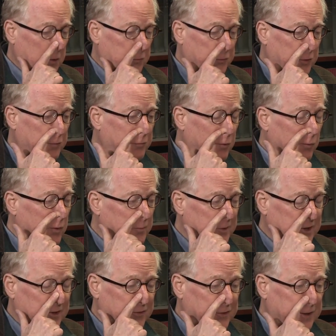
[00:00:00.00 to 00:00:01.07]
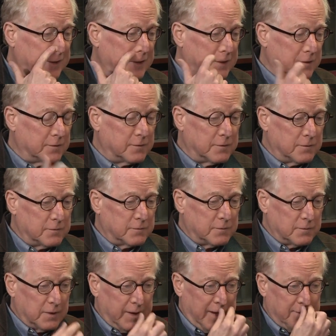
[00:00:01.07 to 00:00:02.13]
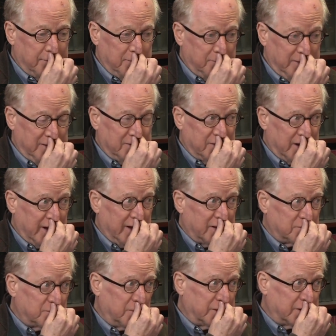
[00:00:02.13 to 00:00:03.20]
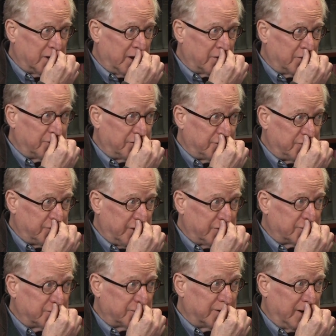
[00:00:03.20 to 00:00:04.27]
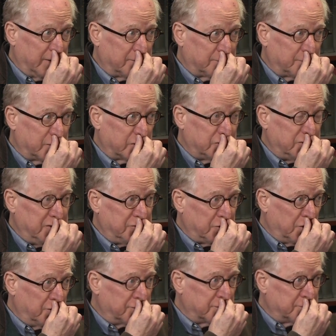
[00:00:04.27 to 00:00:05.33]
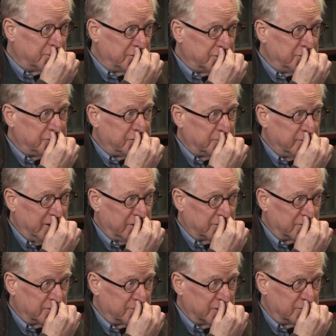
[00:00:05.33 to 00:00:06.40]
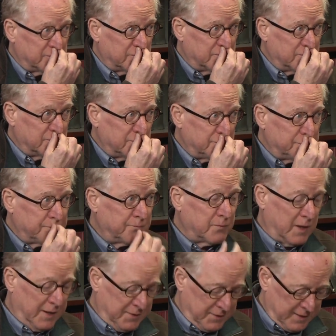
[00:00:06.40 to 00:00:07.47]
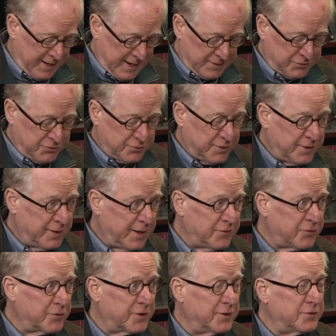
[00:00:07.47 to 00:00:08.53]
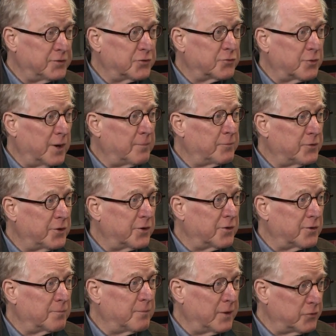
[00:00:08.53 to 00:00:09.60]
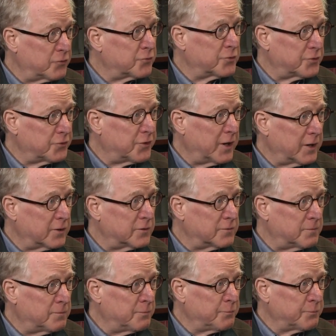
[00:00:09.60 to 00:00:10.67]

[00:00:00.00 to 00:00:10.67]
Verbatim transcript: So, if a woman is eating heavy meat diet, McDonald's, etc., right, she's overproducing male hormone and naturally, that's going to disrupt her menstrual cycle.